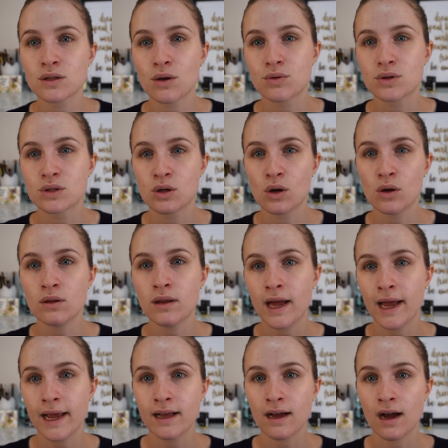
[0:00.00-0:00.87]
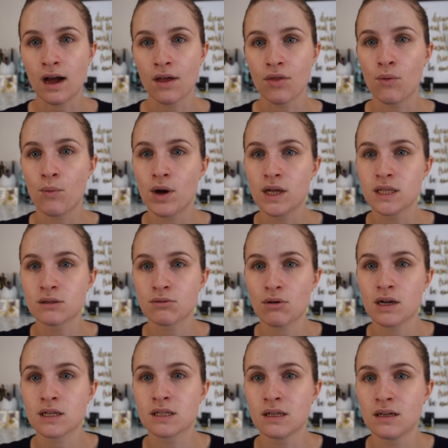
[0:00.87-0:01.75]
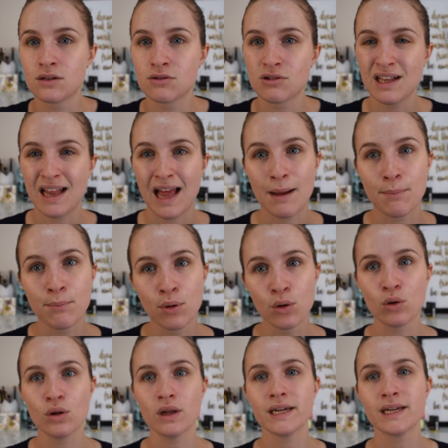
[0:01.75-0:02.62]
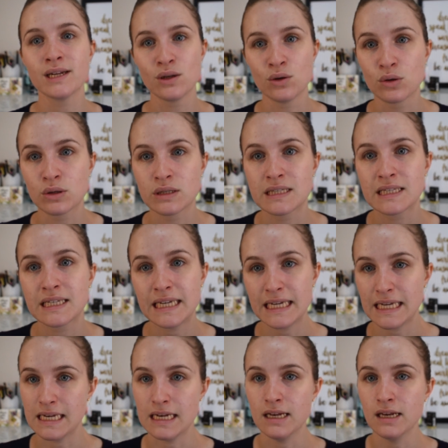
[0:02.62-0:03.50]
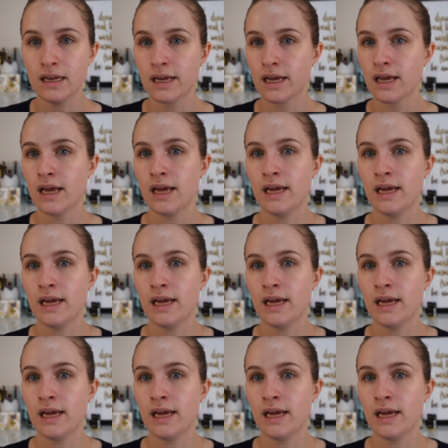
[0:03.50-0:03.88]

So it's not like other ones where it's literally like pulling your skin.